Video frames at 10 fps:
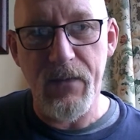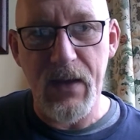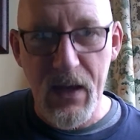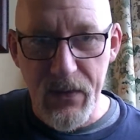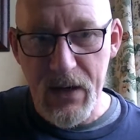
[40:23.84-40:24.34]

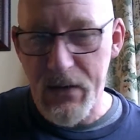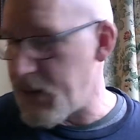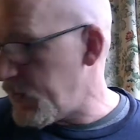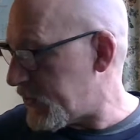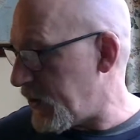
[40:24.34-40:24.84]
and then
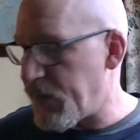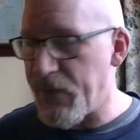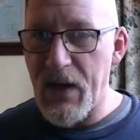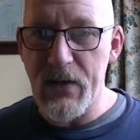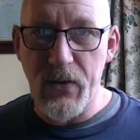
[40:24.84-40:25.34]
your
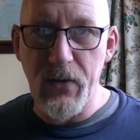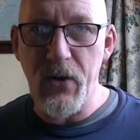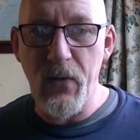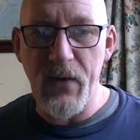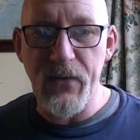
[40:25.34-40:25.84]
supervisor or
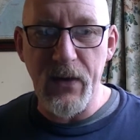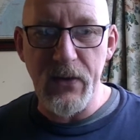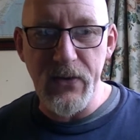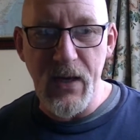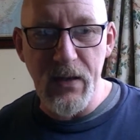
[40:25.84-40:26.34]
whoever can
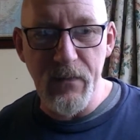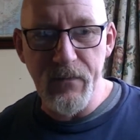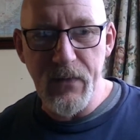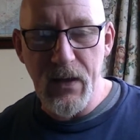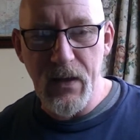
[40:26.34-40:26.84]
see them
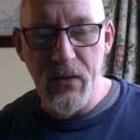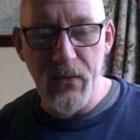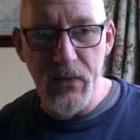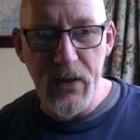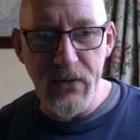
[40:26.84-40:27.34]

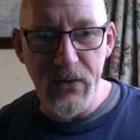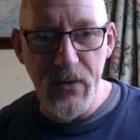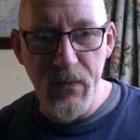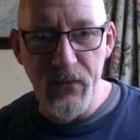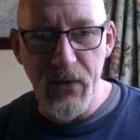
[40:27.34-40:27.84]
or listen to
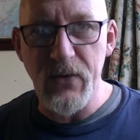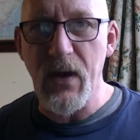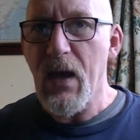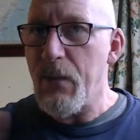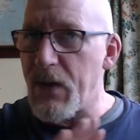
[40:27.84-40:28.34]
them in future.
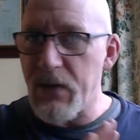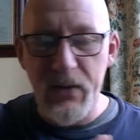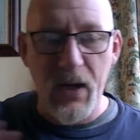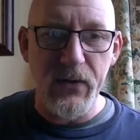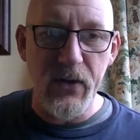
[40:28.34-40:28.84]
But
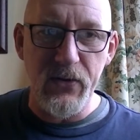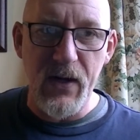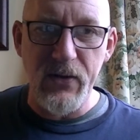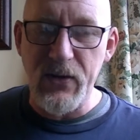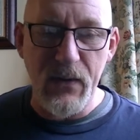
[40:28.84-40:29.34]
don't do
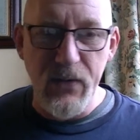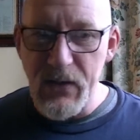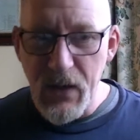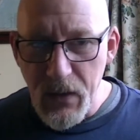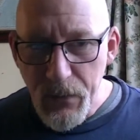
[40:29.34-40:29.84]
transcripts. It's
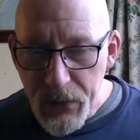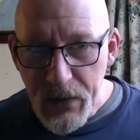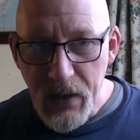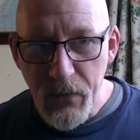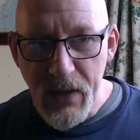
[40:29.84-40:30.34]
a
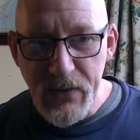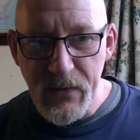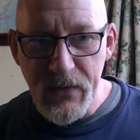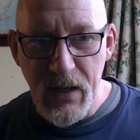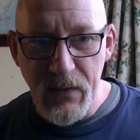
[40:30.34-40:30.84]
complete waste of
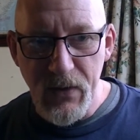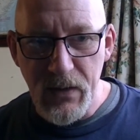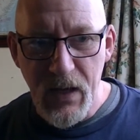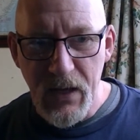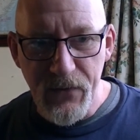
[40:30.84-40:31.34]
time.
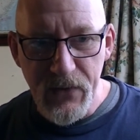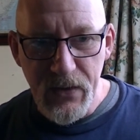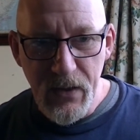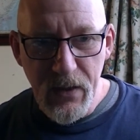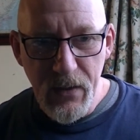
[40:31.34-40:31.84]
Life is
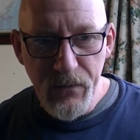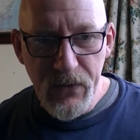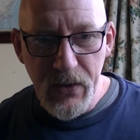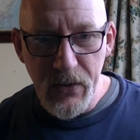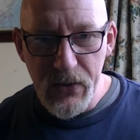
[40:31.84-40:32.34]

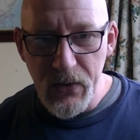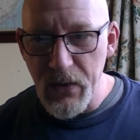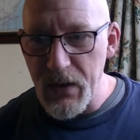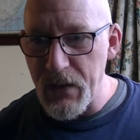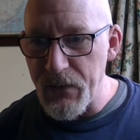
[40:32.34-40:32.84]
too
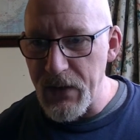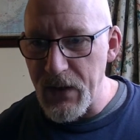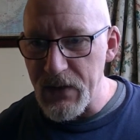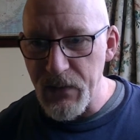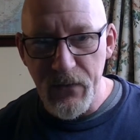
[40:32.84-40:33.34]
short and
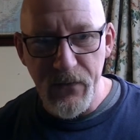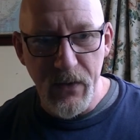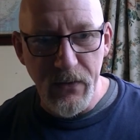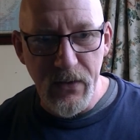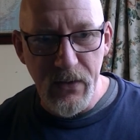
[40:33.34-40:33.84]
unpredictable,
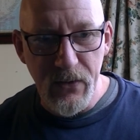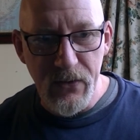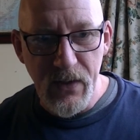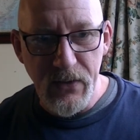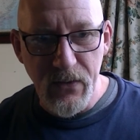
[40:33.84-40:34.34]
folks, to do
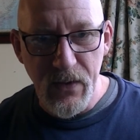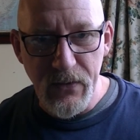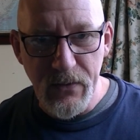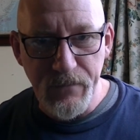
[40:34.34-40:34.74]
transcripts.